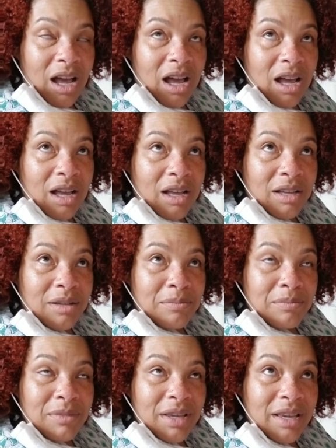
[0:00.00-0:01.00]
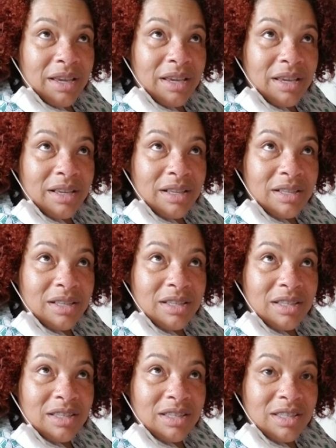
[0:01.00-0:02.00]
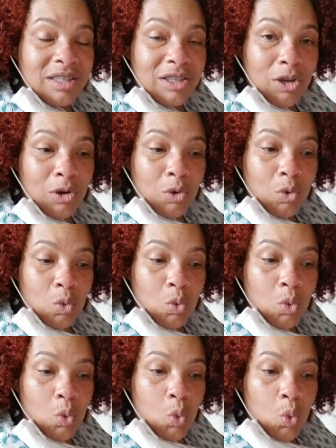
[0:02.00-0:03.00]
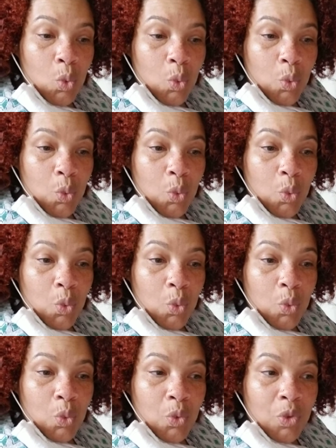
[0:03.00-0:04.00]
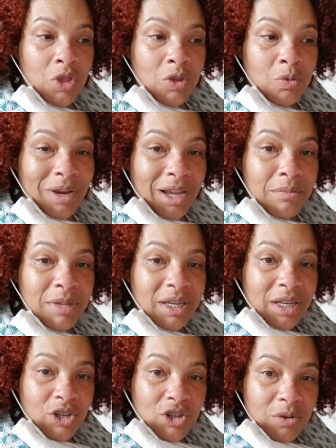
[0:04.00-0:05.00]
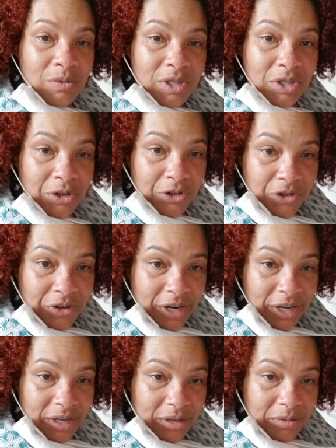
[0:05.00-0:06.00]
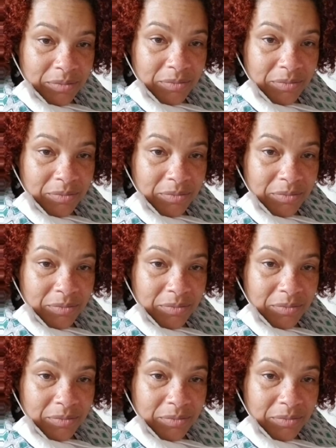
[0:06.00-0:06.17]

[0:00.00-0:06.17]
Um, so the recommendation was surgery.